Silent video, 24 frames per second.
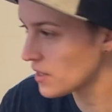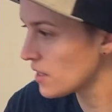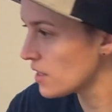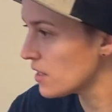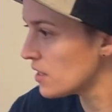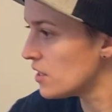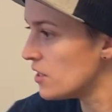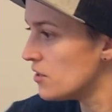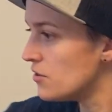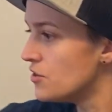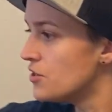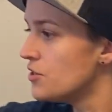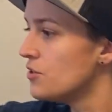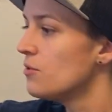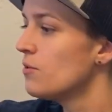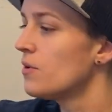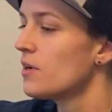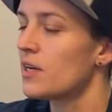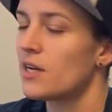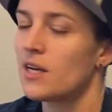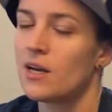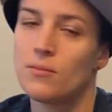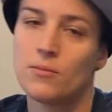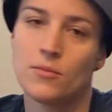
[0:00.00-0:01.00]
you do want to
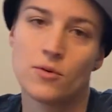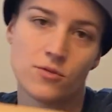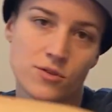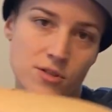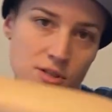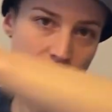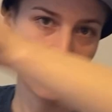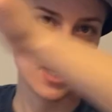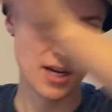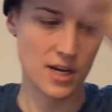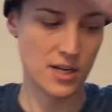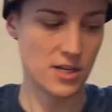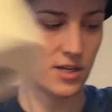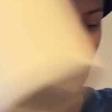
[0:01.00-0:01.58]
get most of that